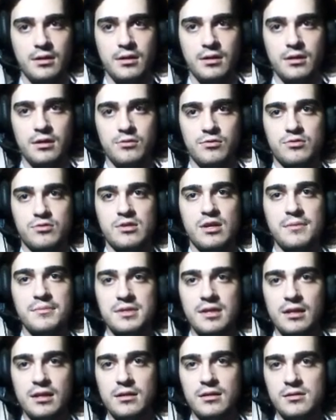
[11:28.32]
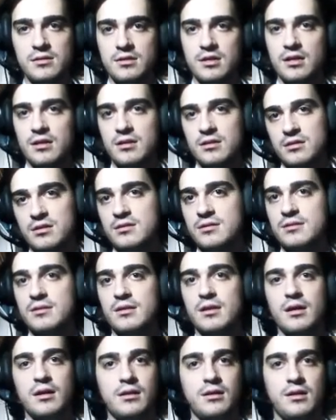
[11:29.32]
To some sellers, challenges
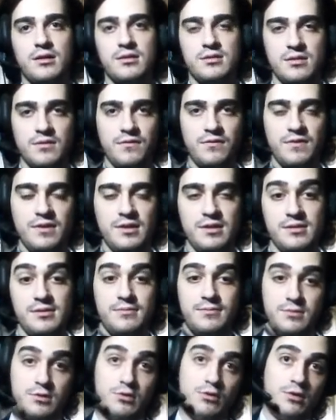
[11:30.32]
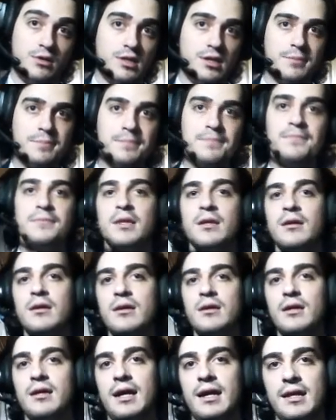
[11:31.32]
like custom fees, Turkey,
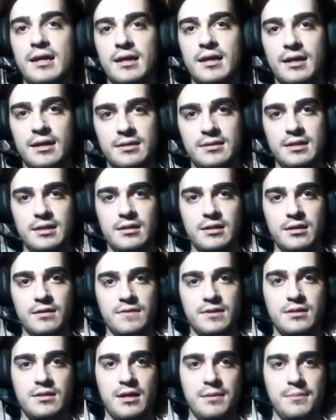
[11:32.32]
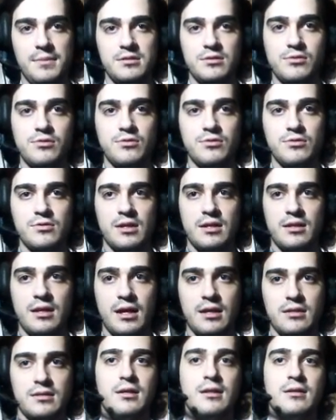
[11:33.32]
dealing with damaged goods and
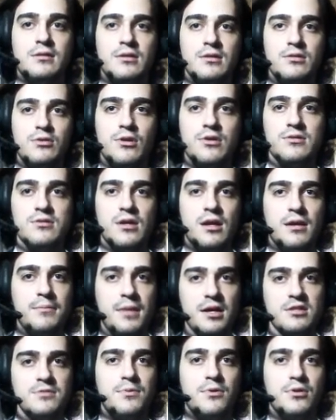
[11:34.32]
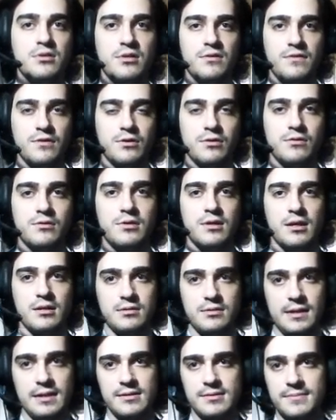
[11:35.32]
handling returns are much more difficult to
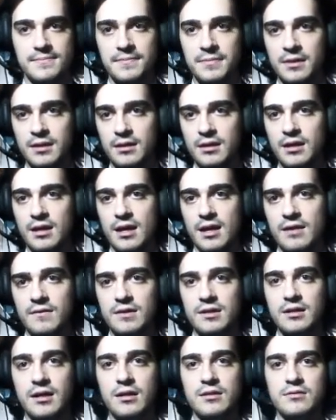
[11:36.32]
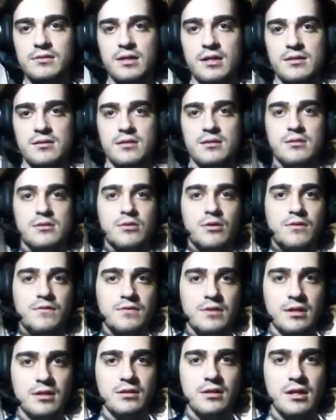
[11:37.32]
address. Every country has its own
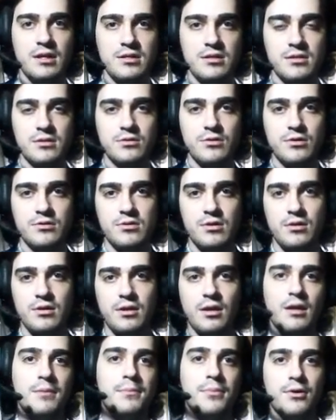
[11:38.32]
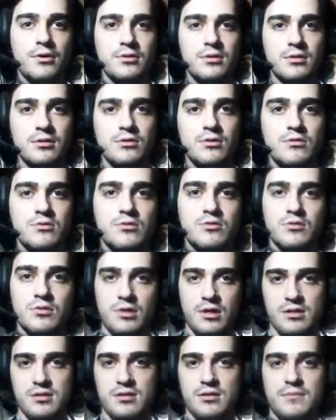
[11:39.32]
regulations concerning imported goods.
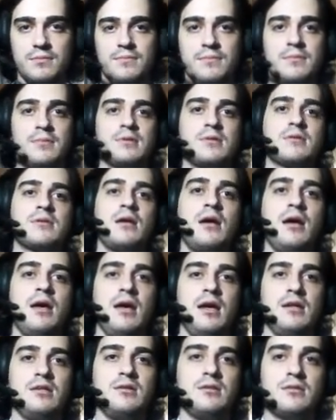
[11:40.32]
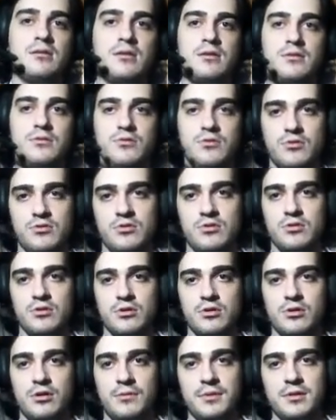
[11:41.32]
Customs agencies use the
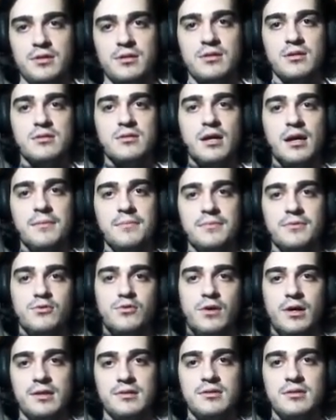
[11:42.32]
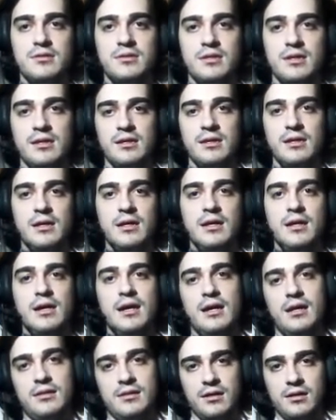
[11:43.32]
commodity type, quantity,
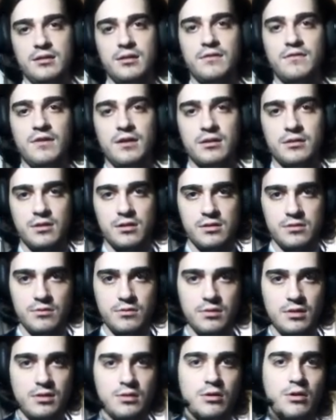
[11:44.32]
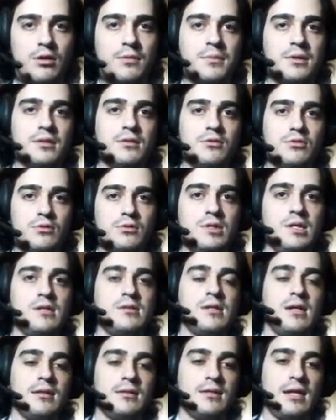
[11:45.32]
and other factors to determine duties
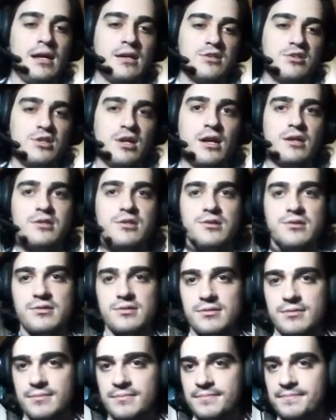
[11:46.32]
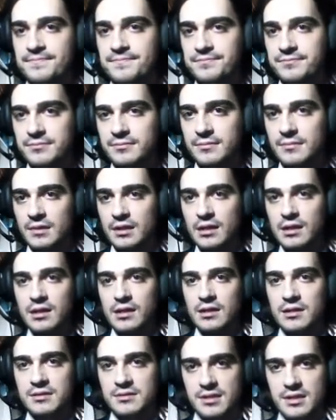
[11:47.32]
and tax charges.
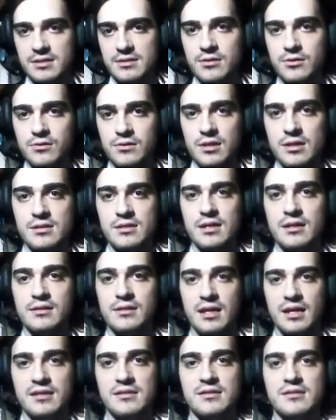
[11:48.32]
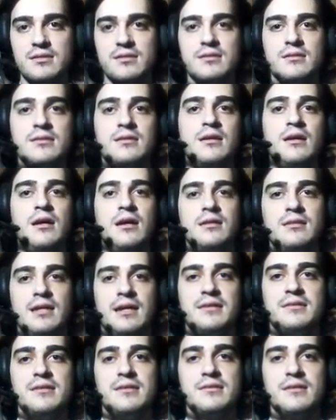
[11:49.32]
These duties and
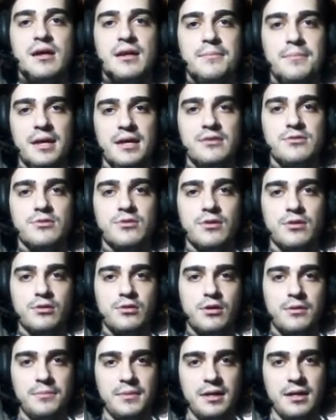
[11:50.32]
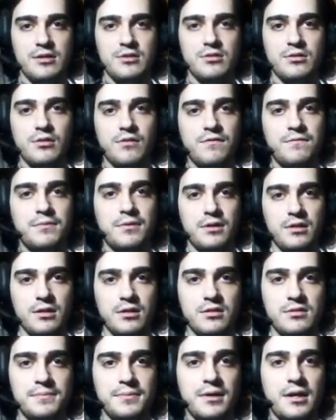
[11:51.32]
taxes are based on combination of
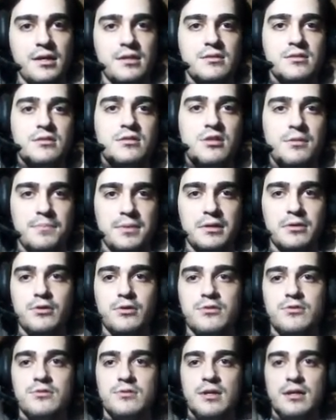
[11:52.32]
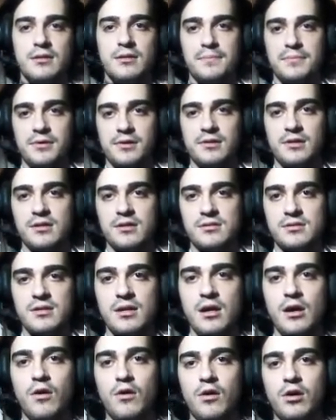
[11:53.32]
product price, shipping cost, and the product's
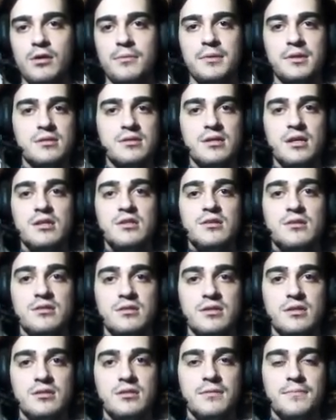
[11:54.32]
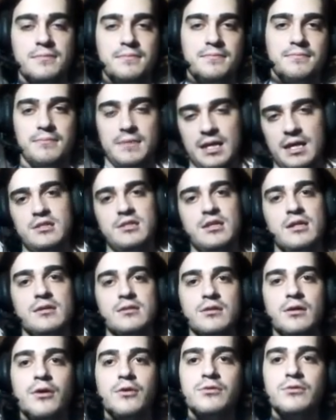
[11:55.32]
harmonization system (HS
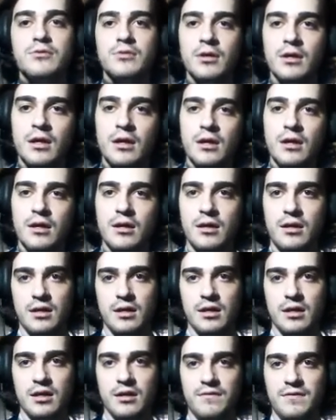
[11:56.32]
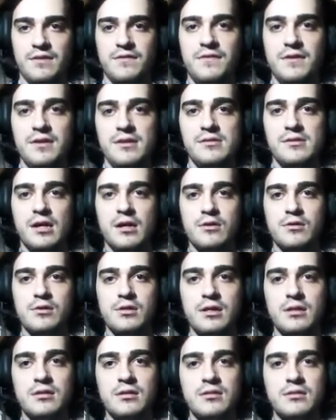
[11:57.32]
code). With fees
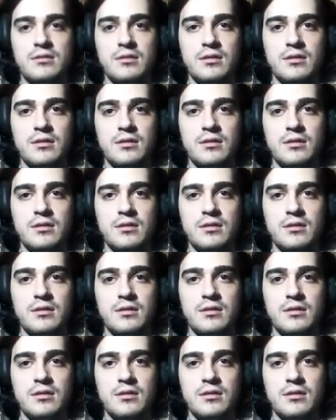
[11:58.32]
calculated,